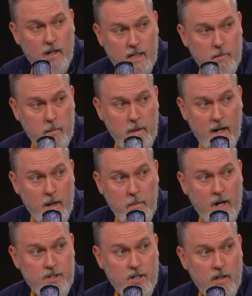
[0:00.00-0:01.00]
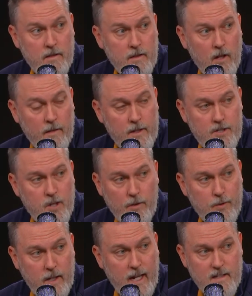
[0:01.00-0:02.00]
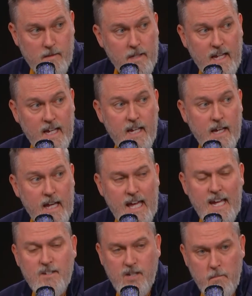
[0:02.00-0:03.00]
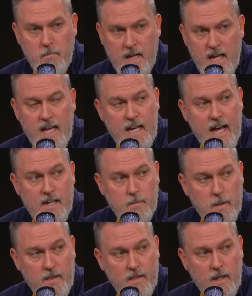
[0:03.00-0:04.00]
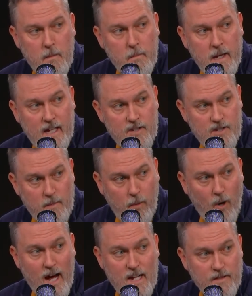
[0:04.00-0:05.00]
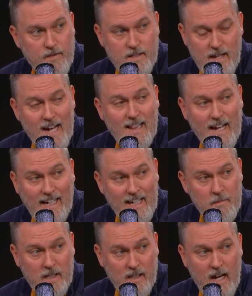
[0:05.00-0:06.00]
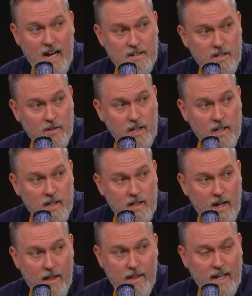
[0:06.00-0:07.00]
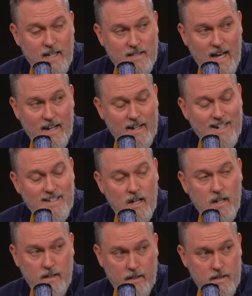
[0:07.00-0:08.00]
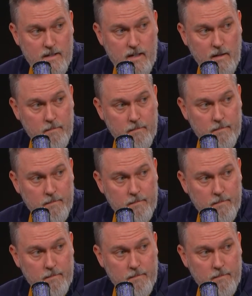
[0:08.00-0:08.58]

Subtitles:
talked to him about a bunch on this show in Three Guys. I mean, he to me has been the biggest surprise of this. I like him a lot, Tony. I think he's added a ton to this team.